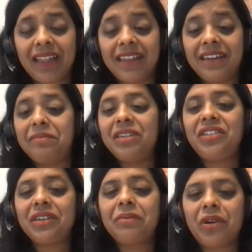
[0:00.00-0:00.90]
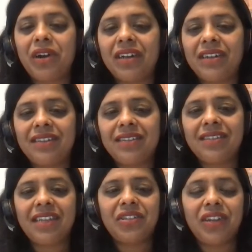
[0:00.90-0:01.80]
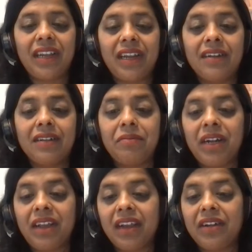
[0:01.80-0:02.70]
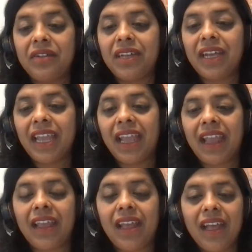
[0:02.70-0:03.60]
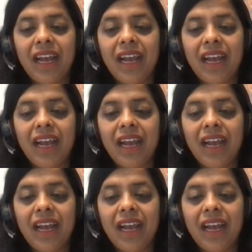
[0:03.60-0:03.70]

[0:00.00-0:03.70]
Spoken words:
And then emerging product is essentially Intel building into like, hey,